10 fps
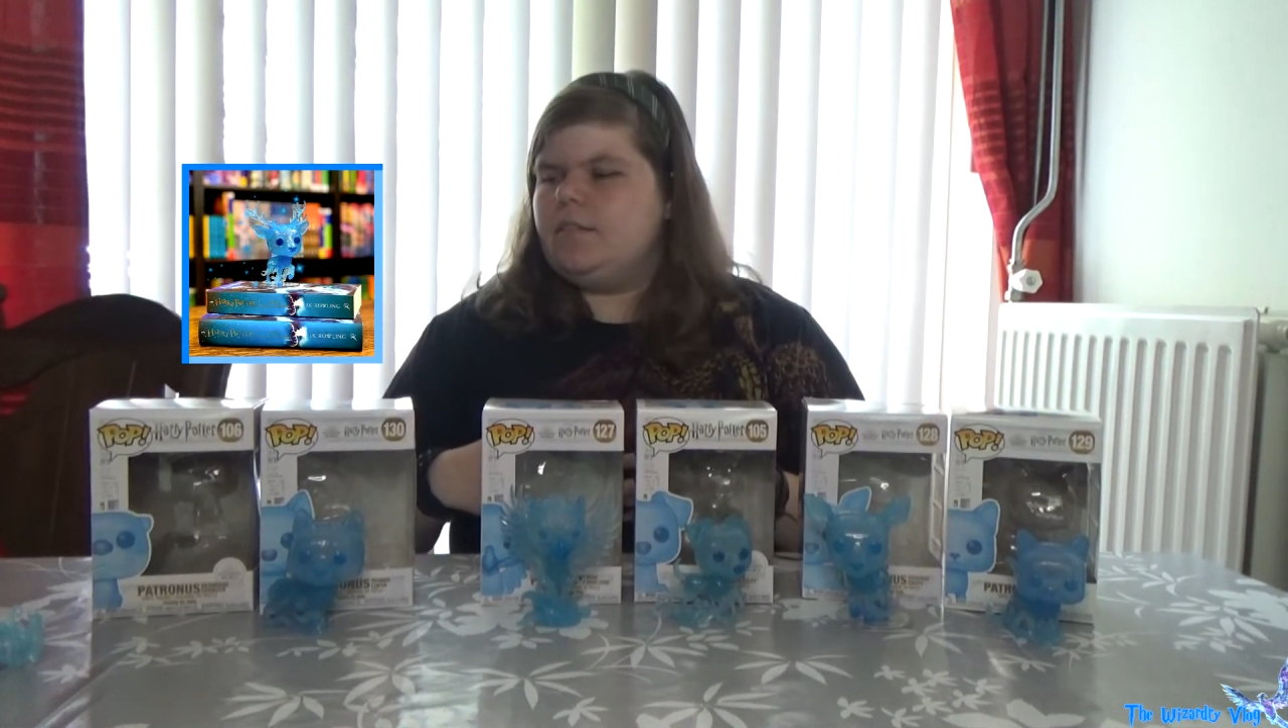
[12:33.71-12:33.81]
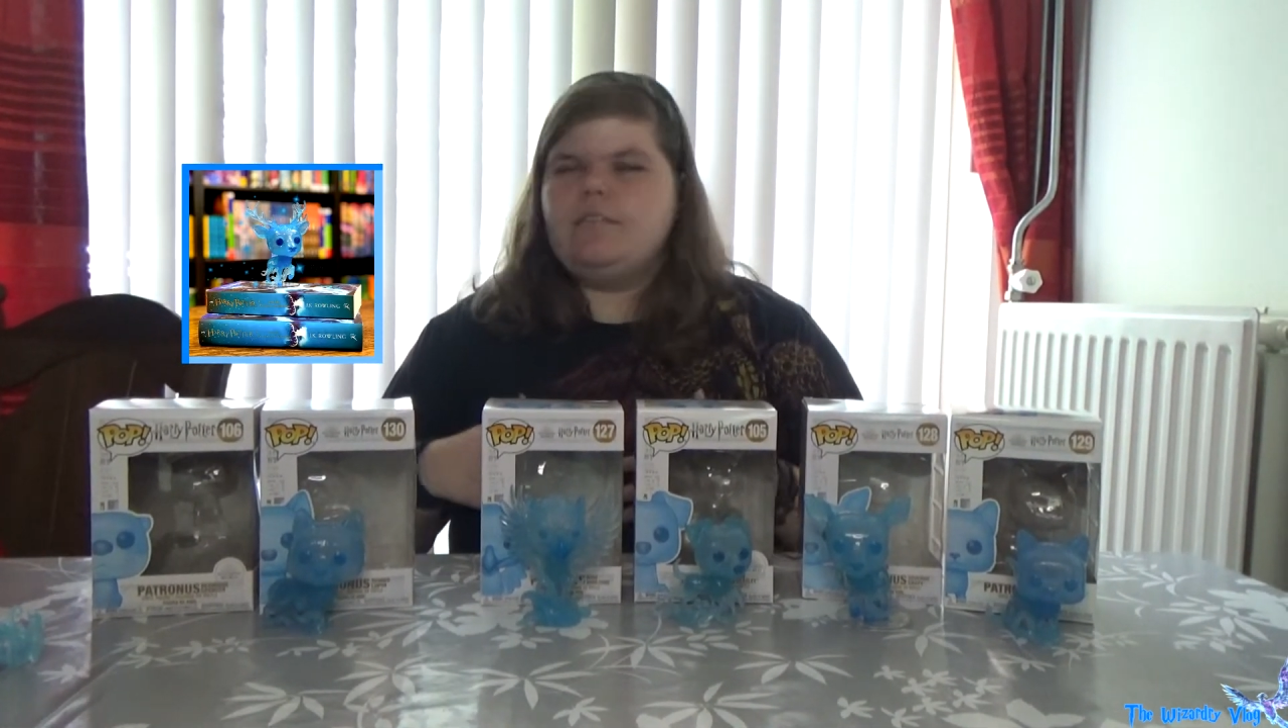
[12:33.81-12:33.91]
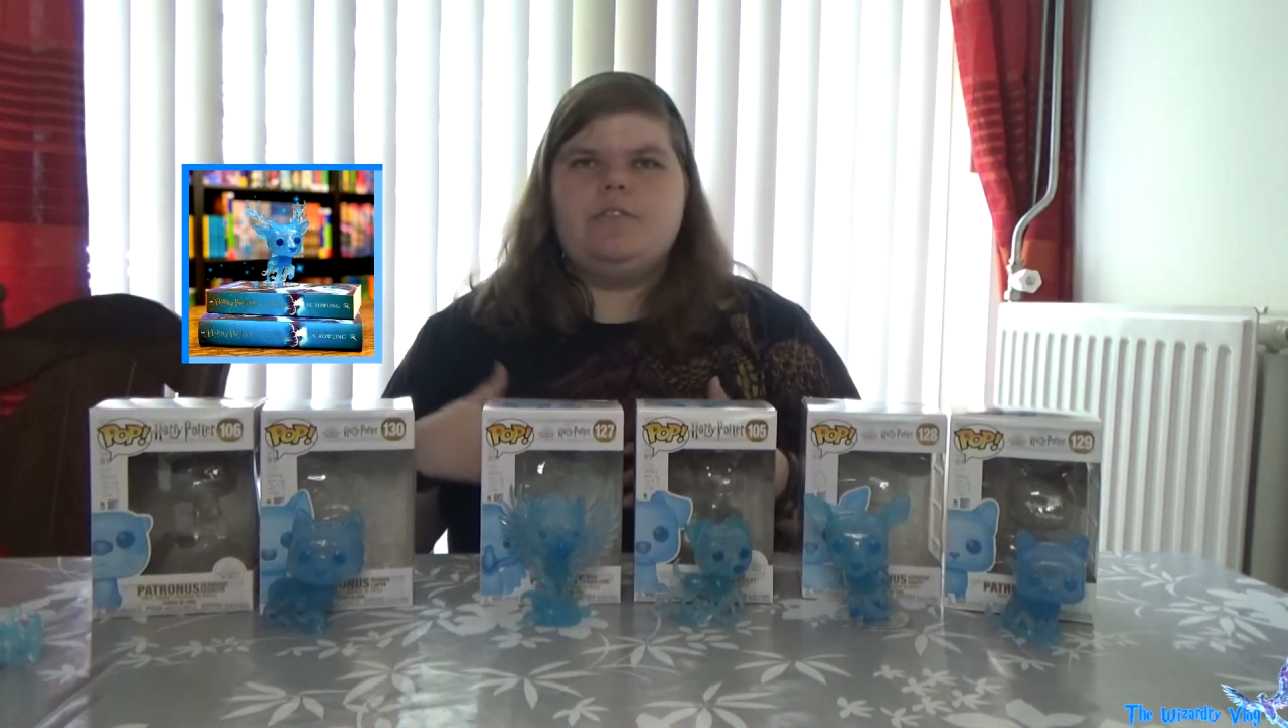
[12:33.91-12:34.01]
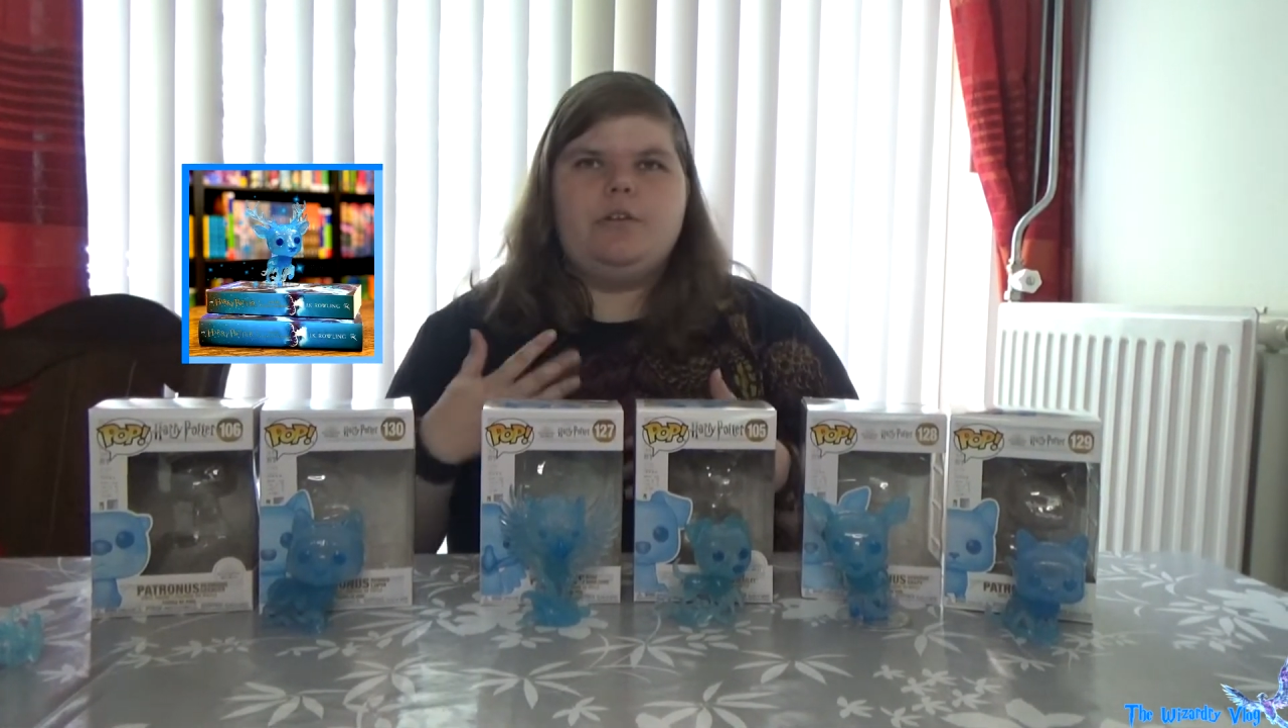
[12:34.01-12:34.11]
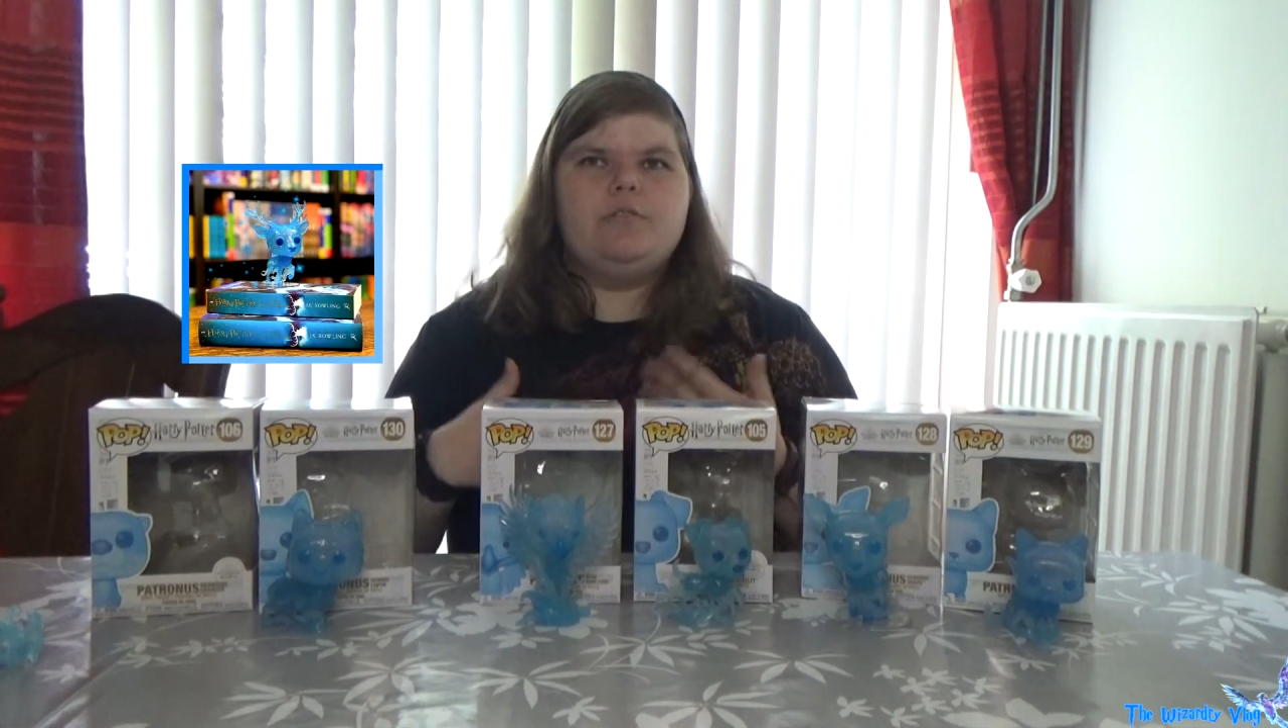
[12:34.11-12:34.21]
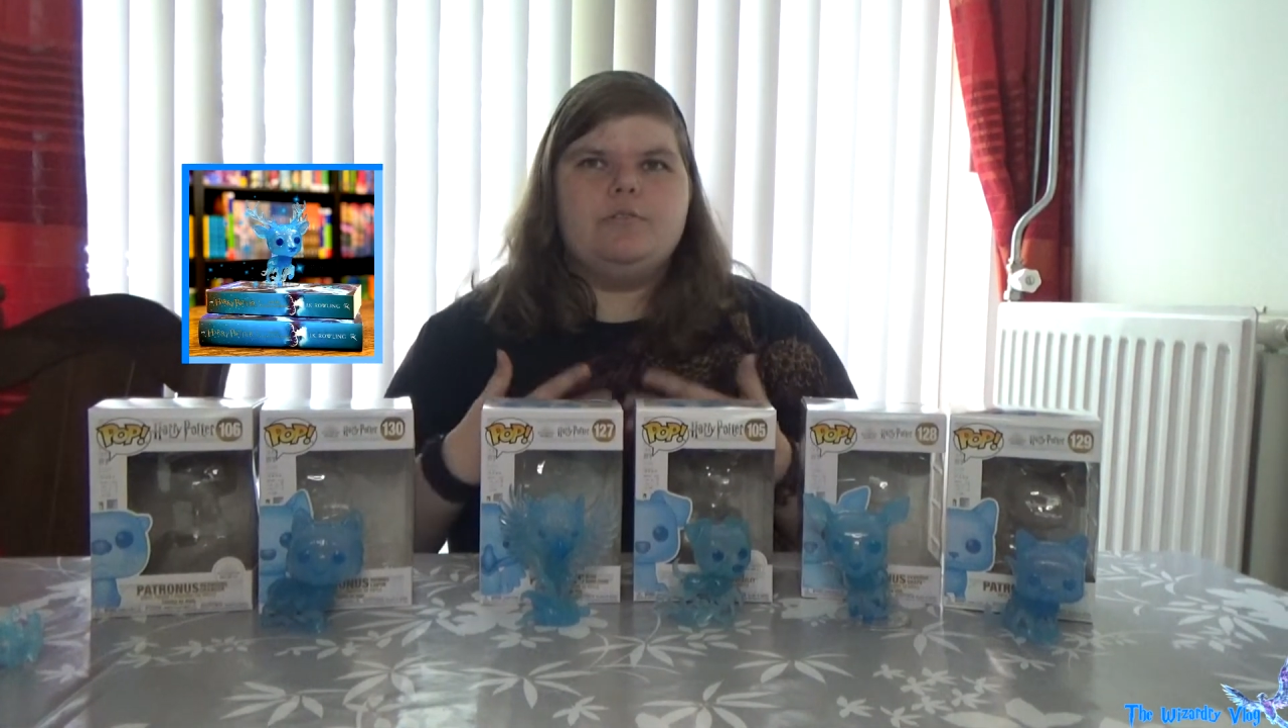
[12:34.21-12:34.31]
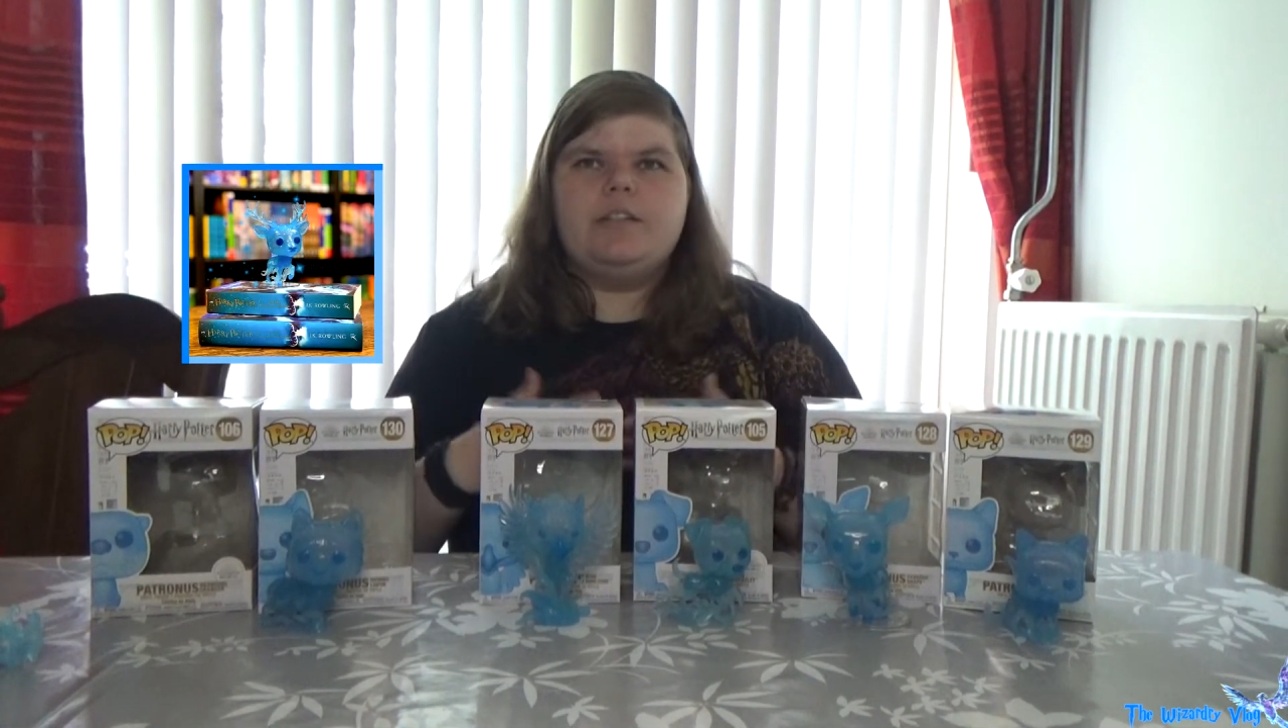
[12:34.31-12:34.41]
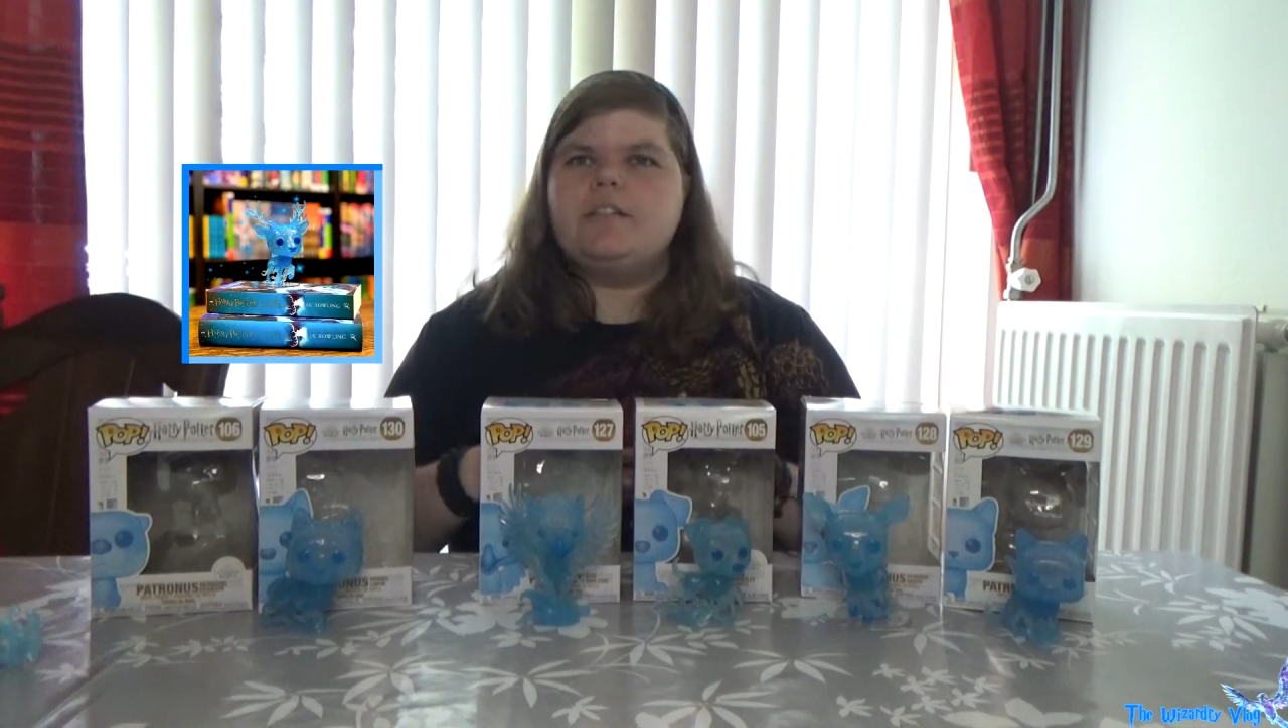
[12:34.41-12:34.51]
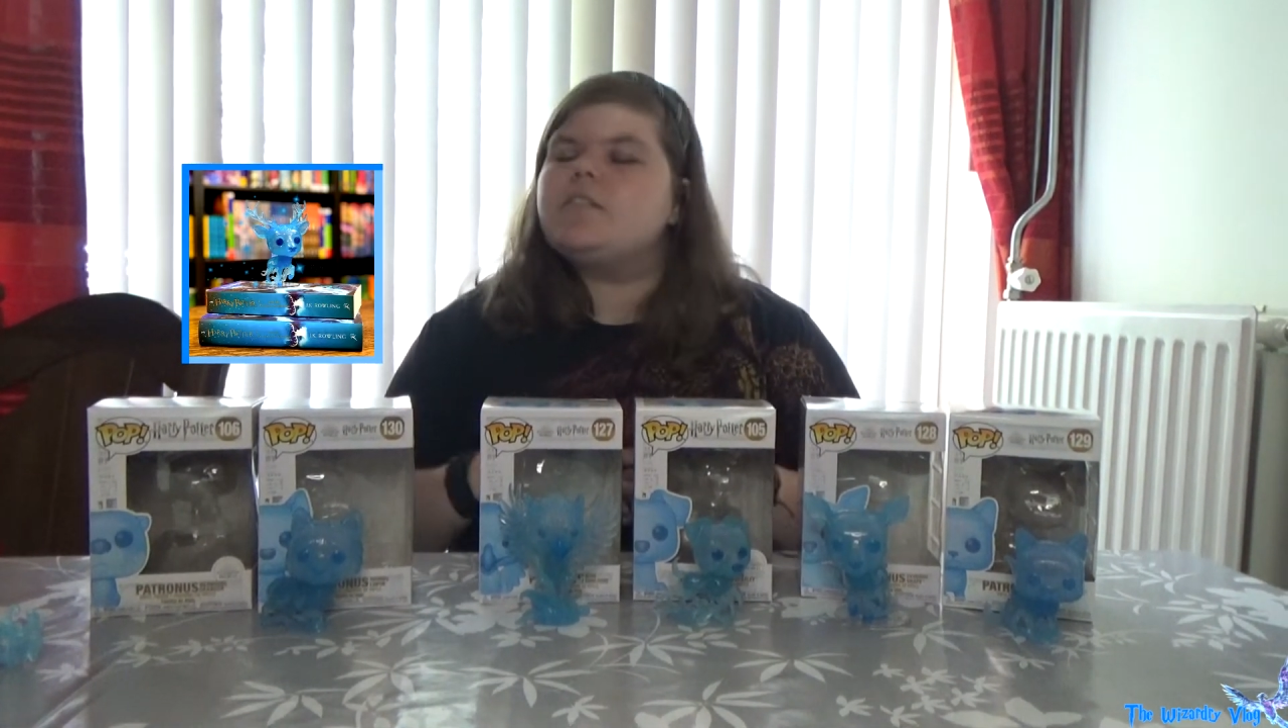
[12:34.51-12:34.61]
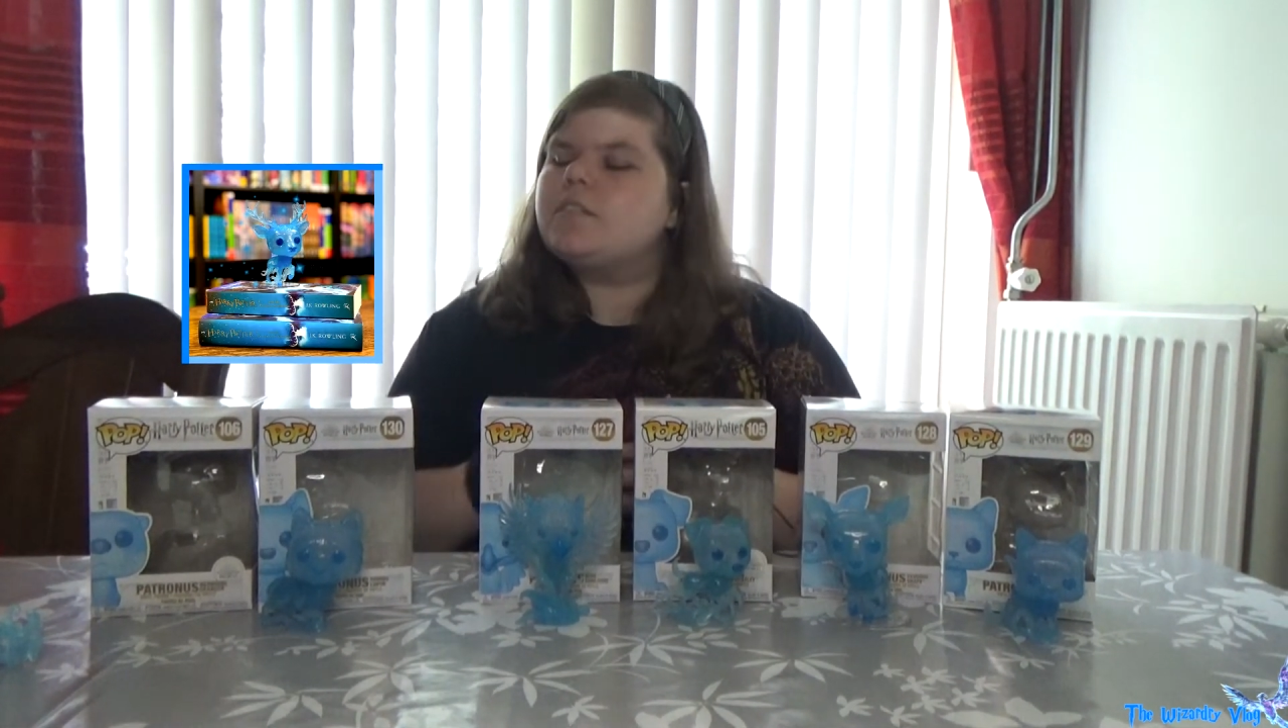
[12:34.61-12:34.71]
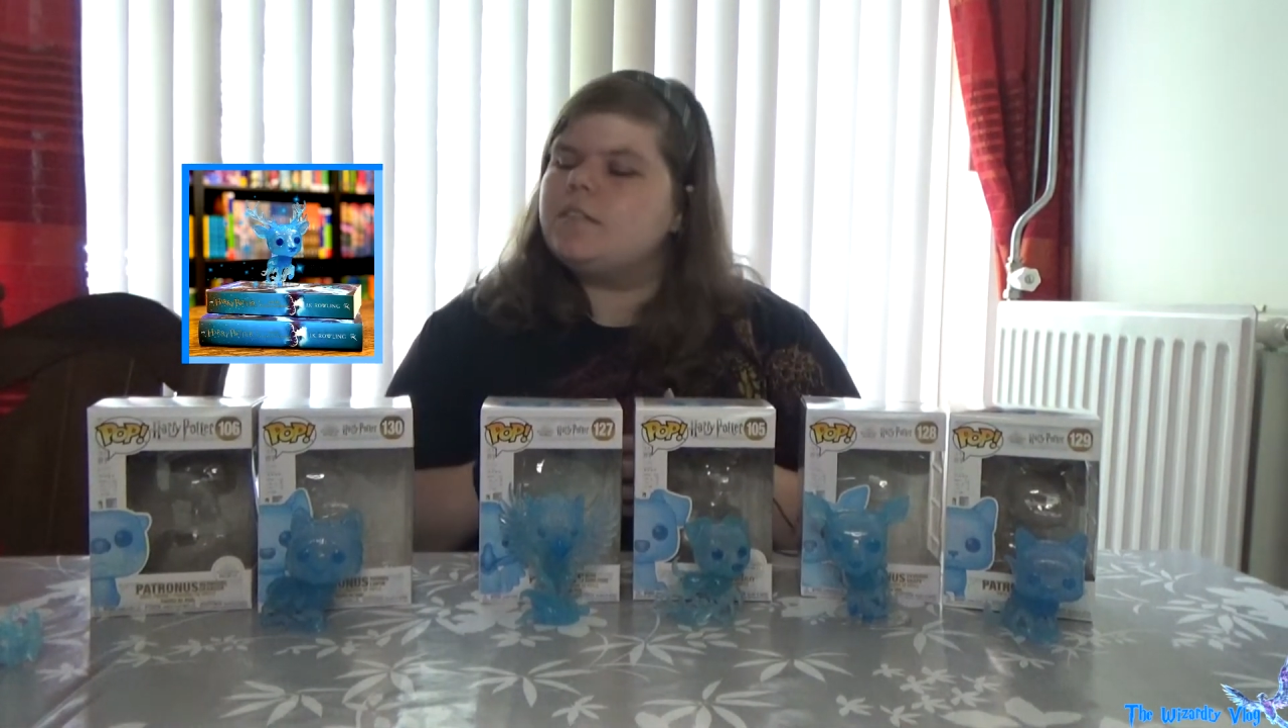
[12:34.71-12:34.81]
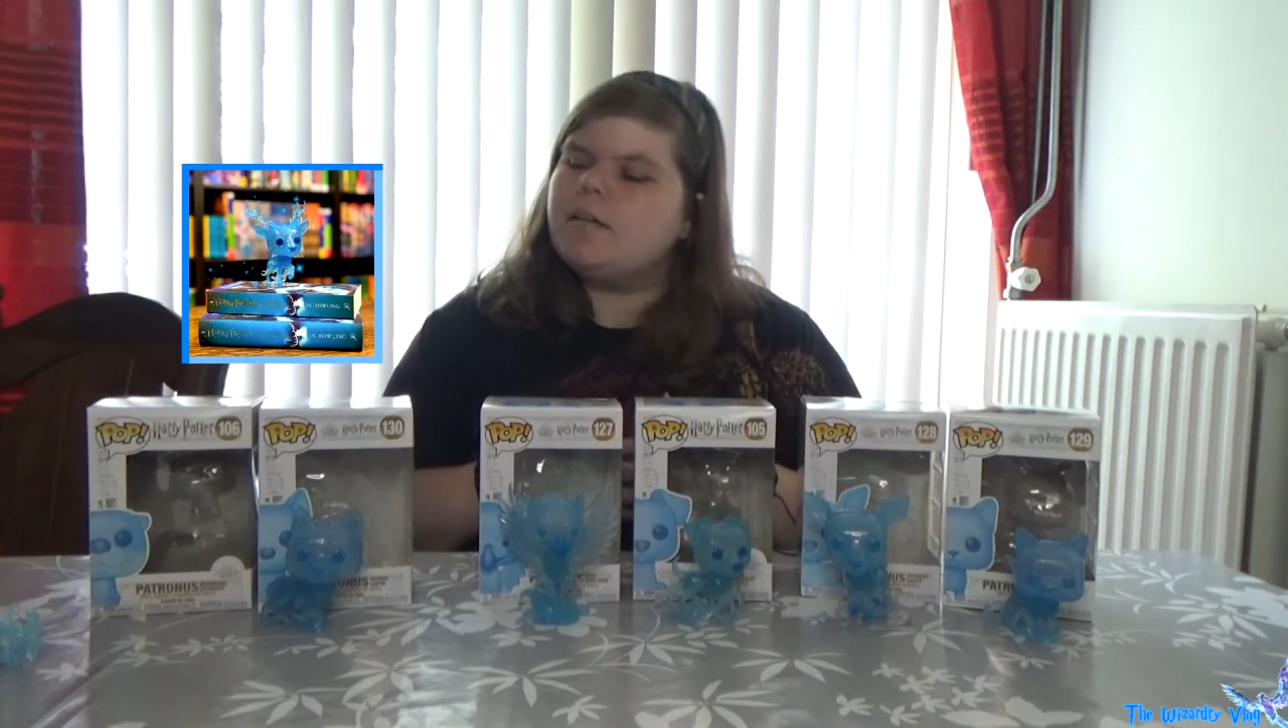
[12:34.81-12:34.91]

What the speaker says: you know, Luna's.